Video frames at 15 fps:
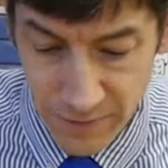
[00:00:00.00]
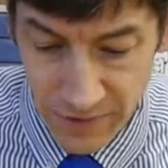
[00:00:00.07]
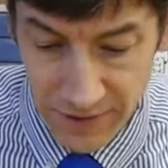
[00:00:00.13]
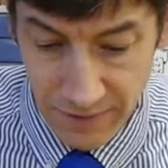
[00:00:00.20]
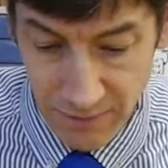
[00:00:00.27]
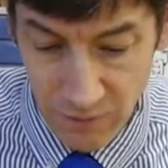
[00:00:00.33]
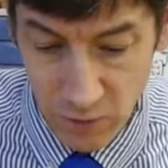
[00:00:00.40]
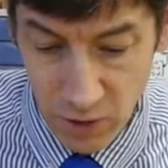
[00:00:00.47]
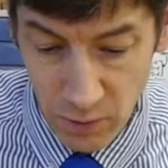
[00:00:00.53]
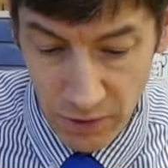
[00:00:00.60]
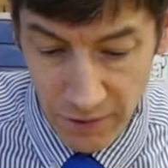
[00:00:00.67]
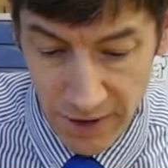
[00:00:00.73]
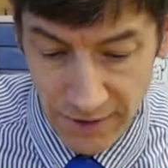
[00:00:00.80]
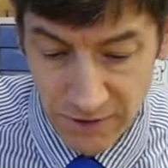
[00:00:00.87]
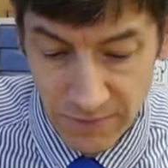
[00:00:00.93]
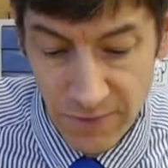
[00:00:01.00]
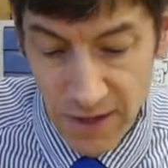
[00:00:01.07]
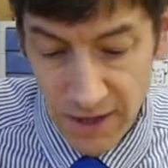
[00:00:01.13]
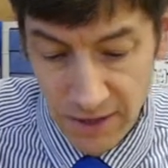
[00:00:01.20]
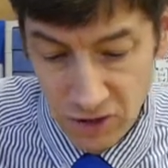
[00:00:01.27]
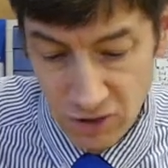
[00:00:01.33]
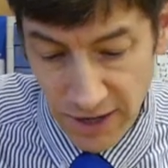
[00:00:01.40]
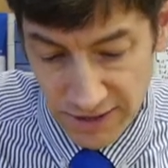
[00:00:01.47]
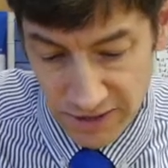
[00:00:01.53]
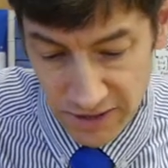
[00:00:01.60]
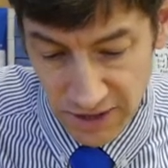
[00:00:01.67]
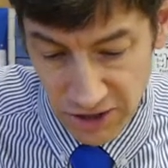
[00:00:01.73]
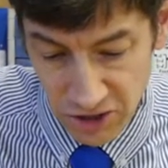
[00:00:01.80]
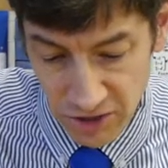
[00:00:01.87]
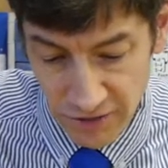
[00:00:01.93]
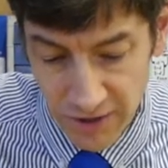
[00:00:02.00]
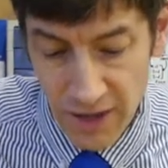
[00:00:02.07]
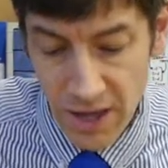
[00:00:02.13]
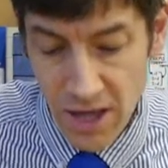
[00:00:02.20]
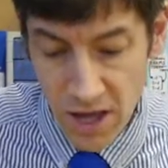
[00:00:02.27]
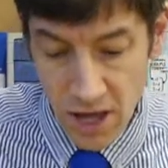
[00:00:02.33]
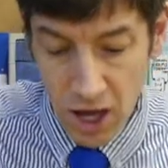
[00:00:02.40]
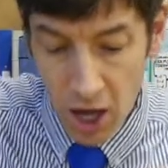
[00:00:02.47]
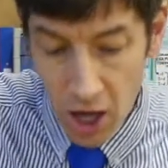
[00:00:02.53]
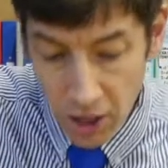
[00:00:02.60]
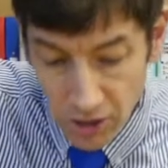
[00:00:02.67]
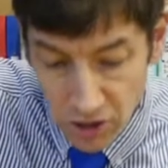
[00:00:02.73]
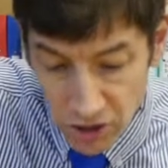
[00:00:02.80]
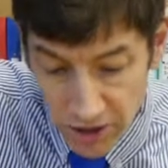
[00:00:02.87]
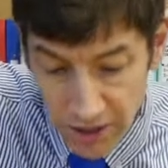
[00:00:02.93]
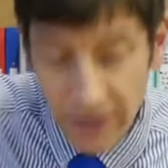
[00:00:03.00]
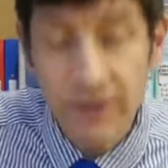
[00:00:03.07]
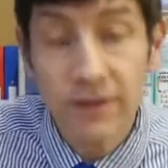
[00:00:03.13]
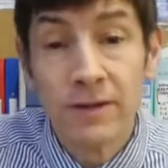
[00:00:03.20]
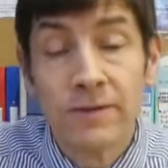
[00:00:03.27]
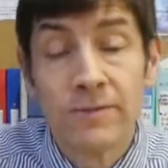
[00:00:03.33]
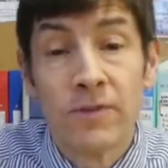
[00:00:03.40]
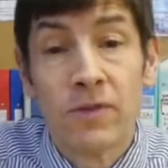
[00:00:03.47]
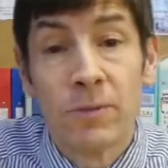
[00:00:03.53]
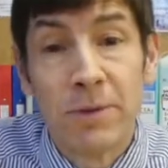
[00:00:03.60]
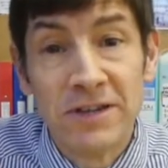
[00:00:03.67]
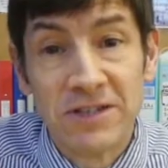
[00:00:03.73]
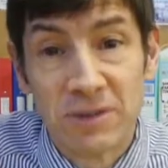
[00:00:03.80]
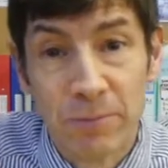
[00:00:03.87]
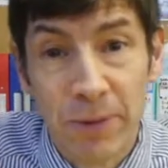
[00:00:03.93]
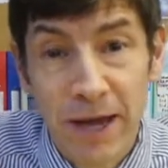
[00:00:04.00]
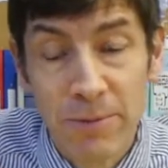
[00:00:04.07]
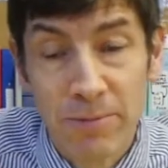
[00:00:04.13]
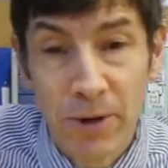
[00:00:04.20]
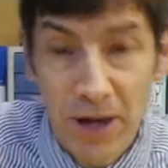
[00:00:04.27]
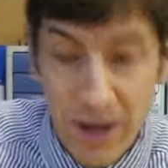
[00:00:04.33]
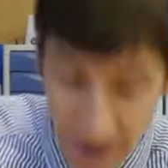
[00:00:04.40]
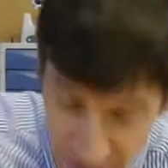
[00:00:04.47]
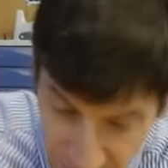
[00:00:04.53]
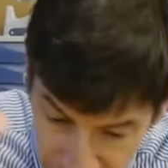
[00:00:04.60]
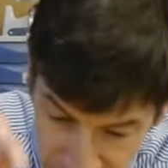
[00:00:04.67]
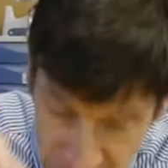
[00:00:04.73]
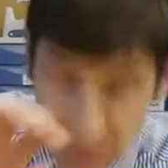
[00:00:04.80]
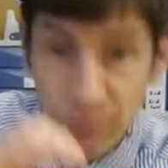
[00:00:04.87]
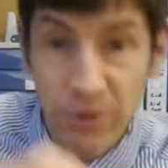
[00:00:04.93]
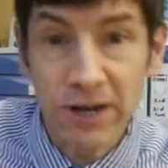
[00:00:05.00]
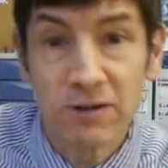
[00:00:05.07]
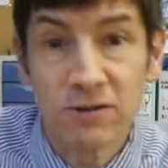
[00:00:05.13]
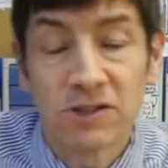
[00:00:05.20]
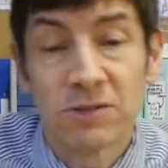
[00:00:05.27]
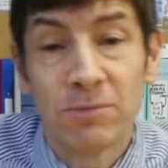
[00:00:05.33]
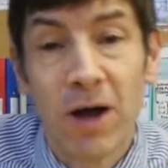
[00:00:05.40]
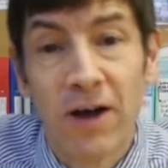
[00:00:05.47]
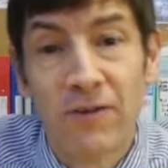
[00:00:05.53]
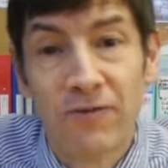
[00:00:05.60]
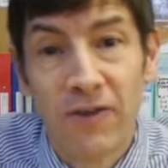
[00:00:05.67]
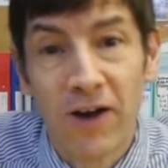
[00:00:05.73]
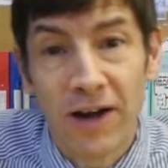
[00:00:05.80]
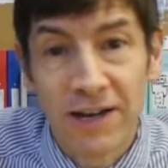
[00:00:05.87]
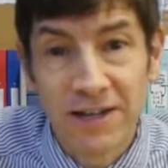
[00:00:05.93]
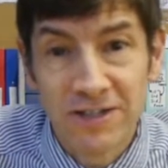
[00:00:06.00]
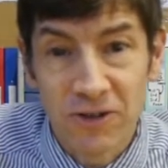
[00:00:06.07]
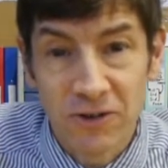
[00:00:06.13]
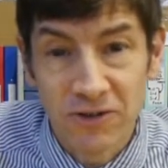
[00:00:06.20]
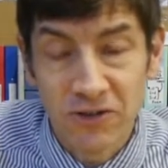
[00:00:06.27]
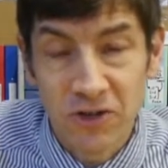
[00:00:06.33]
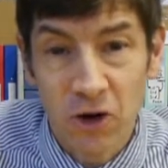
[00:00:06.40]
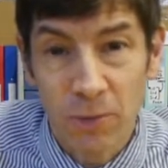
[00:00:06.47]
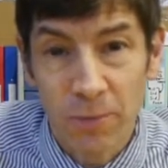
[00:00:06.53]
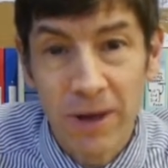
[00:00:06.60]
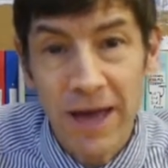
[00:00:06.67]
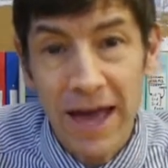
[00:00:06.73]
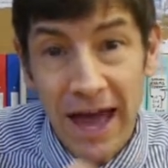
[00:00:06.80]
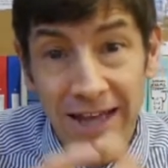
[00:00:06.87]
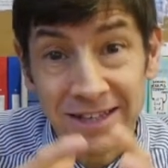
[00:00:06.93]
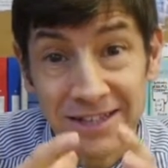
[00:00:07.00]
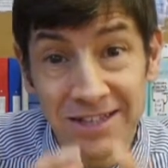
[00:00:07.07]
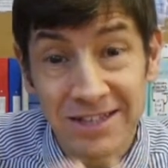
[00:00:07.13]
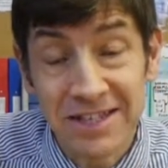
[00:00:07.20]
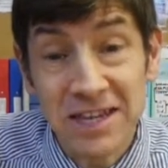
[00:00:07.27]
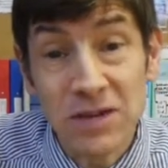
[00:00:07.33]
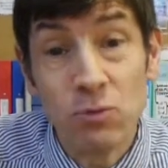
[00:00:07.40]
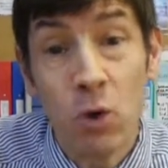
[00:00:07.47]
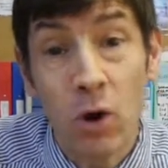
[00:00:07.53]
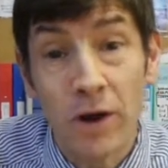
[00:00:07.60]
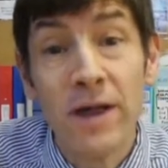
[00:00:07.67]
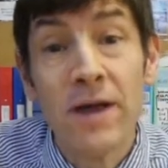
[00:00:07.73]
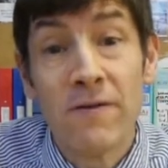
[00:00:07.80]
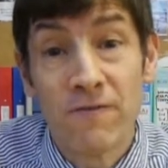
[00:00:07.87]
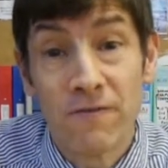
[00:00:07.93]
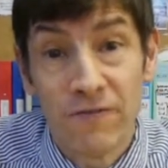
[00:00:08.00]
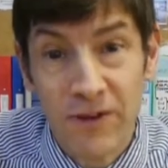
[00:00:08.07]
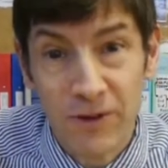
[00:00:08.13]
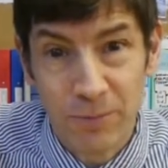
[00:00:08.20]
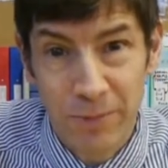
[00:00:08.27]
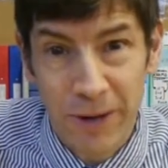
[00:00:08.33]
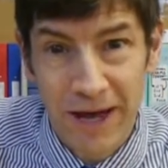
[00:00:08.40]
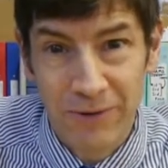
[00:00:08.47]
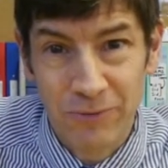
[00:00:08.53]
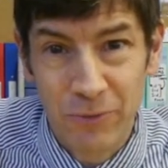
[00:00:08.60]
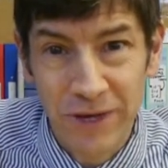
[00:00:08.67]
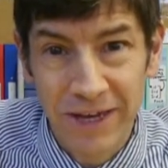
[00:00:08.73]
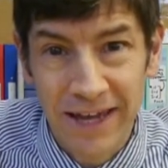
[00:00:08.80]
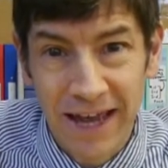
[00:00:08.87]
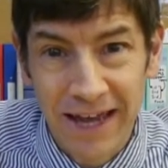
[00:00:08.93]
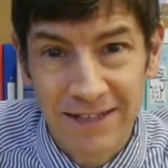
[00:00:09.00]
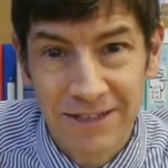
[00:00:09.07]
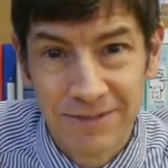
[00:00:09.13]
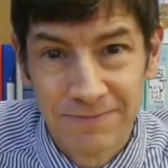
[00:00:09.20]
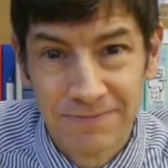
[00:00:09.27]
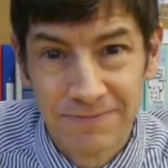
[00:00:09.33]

get them the right way around, attracting each other under the piece of paper, sprinkle some iron filings on top and see what field pattern we get.